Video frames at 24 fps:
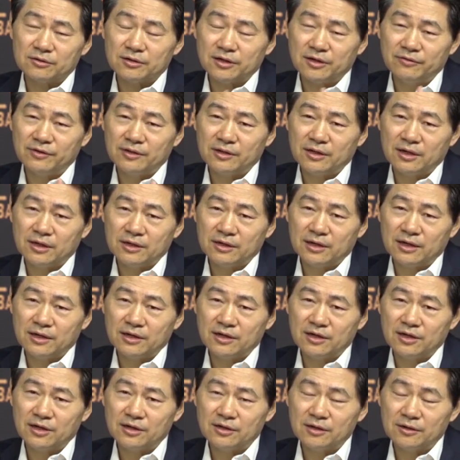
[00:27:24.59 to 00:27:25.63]
even
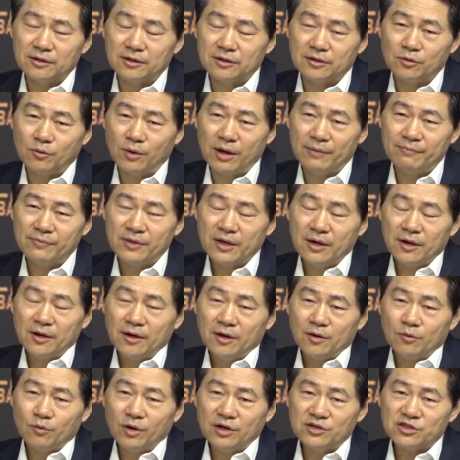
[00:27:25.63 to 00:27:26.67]

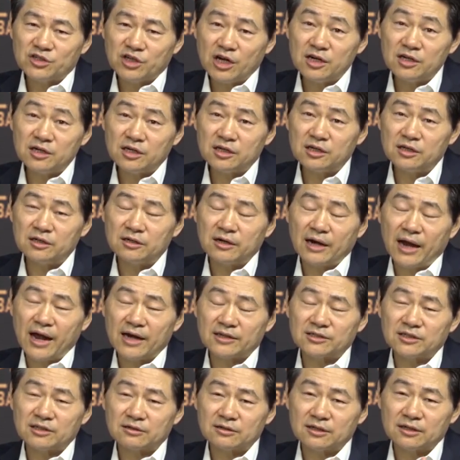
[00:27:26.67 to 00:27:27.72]
when Zheng He
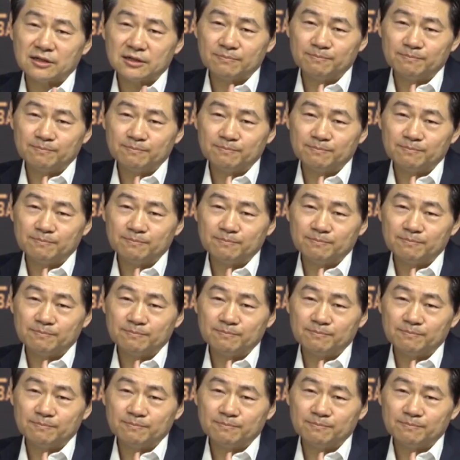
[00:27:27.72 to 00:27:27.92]
actually,